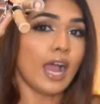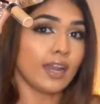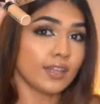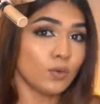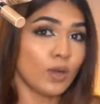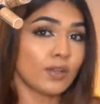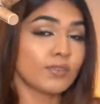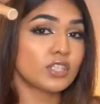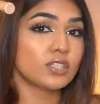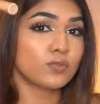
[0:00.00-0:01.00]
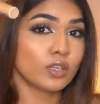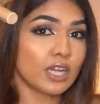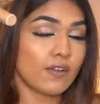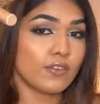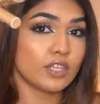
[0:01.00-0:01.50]
another one which is full
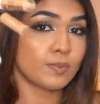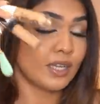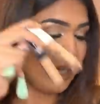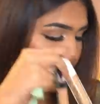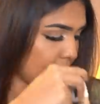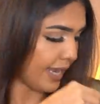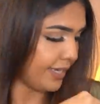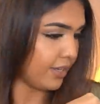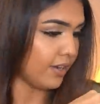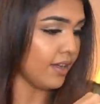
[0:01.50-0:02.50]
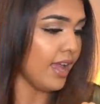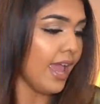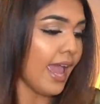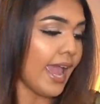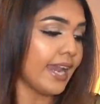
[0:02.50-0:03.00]
coverage but a little lighter,
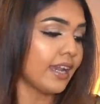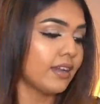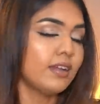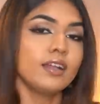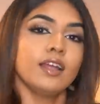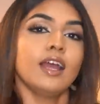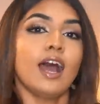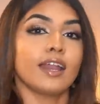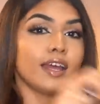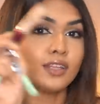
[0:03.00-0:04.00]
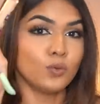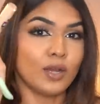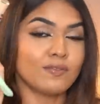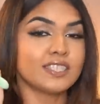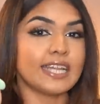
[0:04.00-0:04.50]
and another
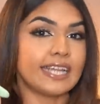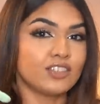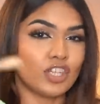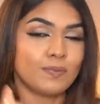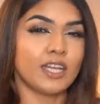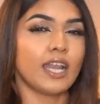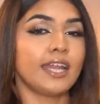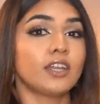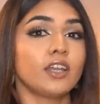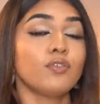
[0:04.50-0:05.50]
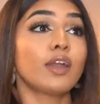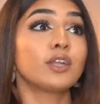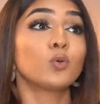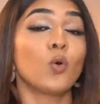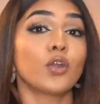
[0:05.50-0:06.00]
one is extremely lighter if
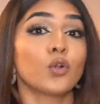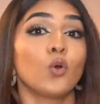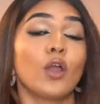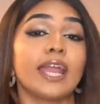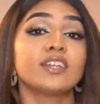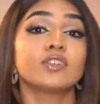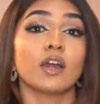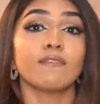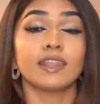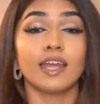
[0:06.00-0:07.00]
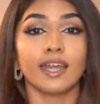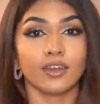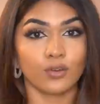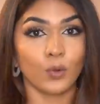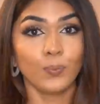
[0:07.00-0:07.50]
I do want to go extra with
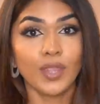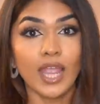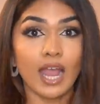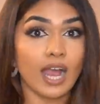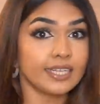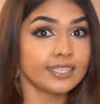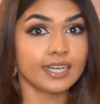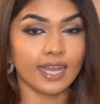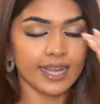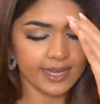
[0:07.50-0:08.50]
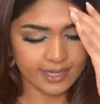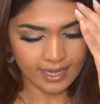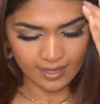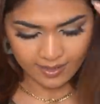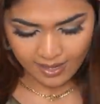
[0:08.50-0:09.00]
that, you know, under
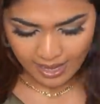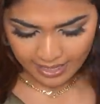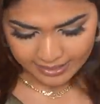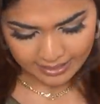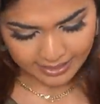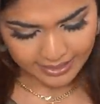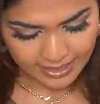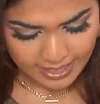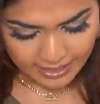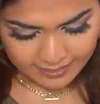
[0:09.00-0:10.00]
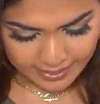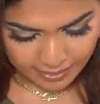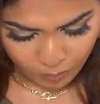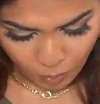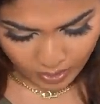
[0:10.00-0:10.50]
eye highlight.
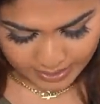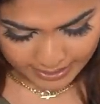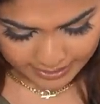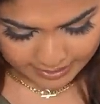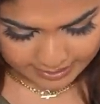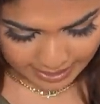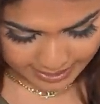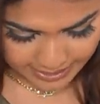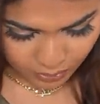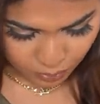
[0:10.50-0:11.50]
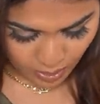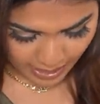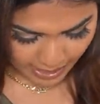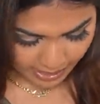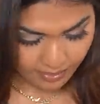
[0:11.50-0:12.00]
Then what else? I do
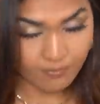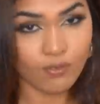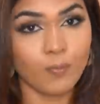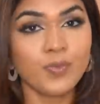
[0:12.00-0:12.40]
have